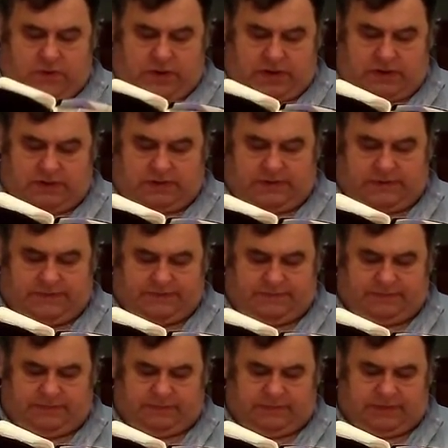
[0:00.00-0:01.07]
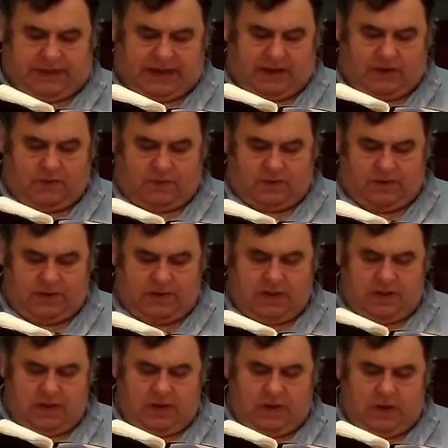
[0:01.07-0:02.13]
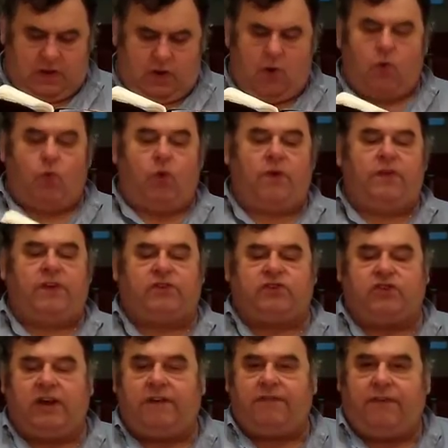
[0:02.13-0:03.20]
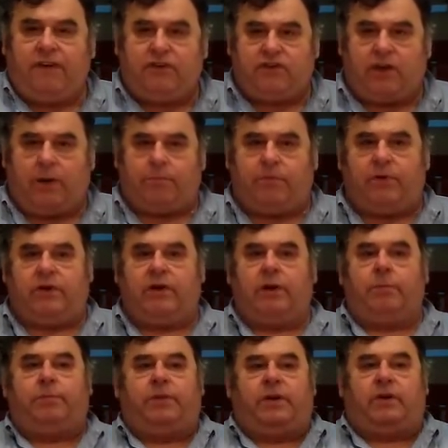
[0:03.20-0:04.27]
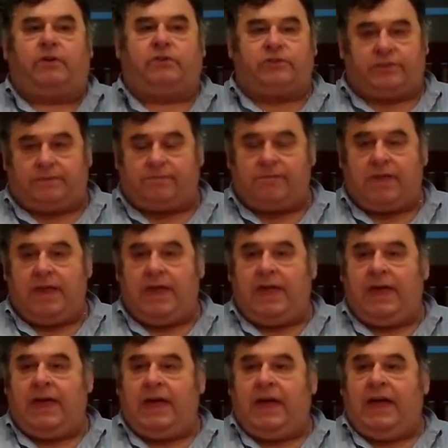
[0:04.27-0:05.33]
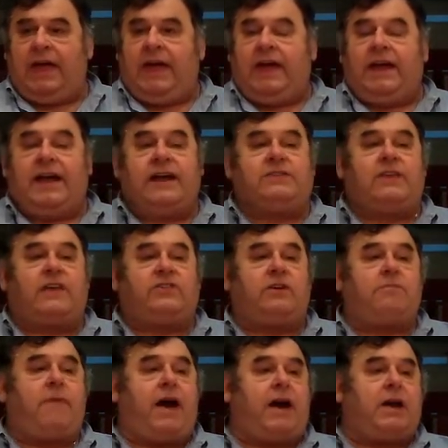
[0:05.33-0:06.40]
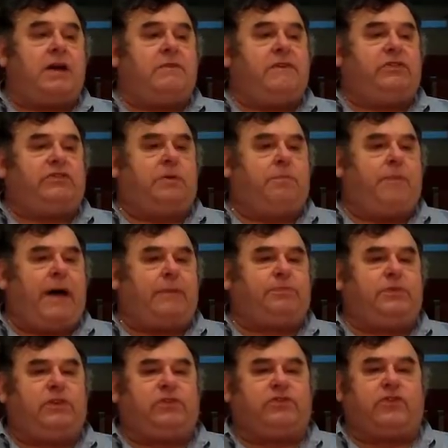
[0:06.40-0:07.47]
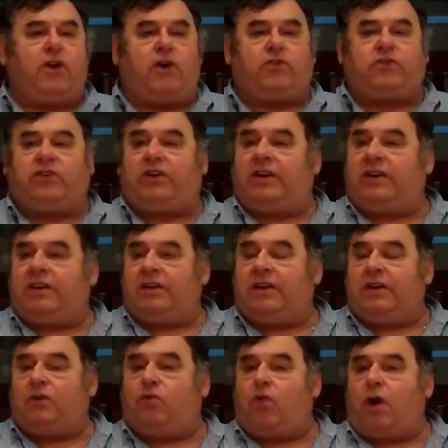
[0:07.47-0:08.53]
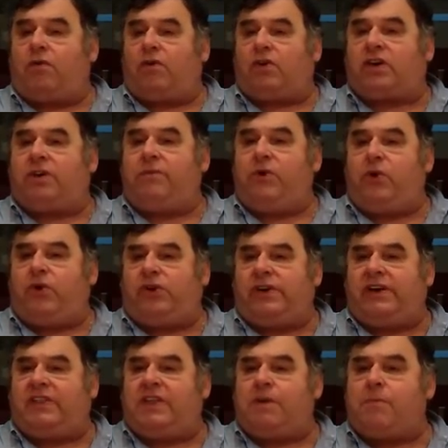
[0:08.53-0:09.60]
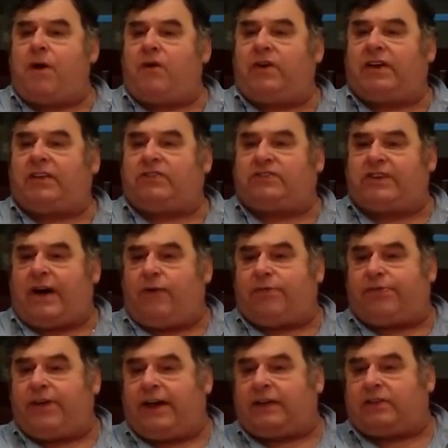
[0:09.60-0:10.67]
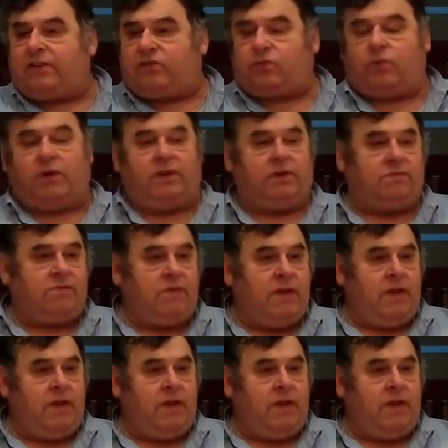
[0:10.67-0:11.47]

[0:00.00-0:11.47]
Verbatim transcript: Well, now, when the chief shepherd appears, it doesn't matter if it's a Baptist church in a rural community in the American South like this one.